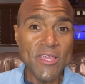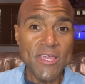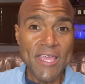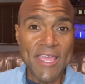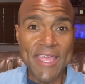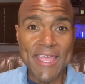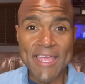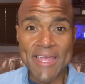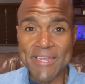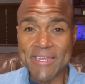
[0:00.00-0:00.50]

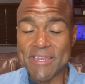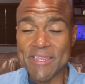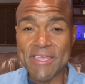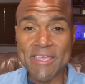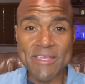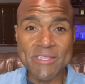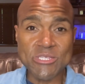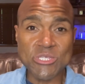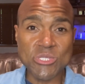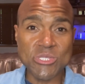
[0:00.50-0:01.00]
and to
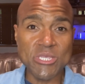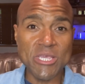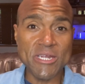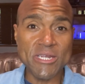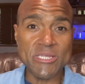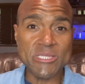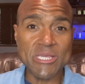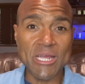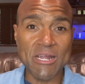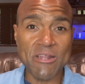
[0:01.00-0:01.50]
get
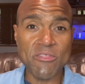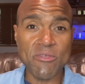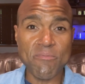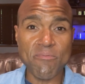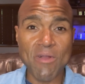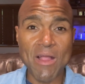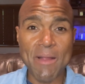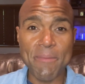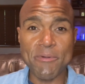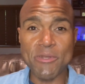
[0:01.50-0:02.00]
tenants out of their
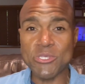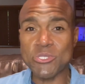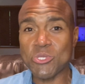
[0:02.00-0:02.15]
property.